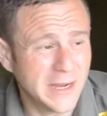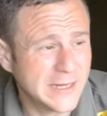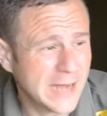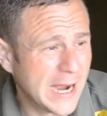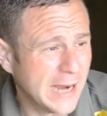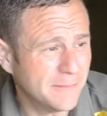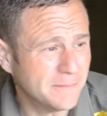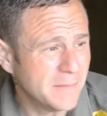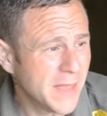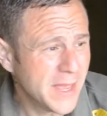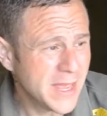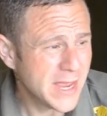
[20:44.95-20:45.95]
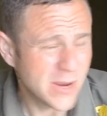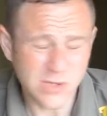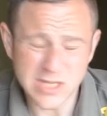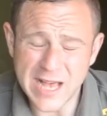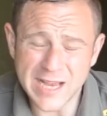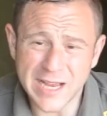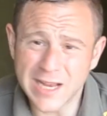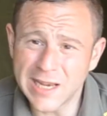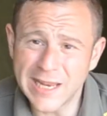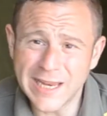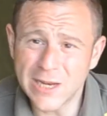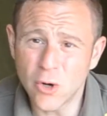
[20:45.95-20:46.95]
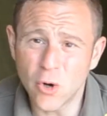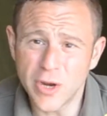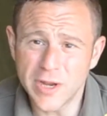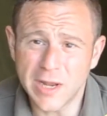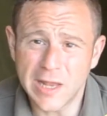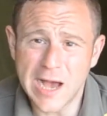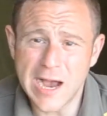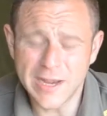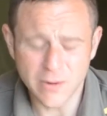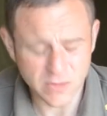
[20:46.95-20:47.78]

It was like a clean cut in the line.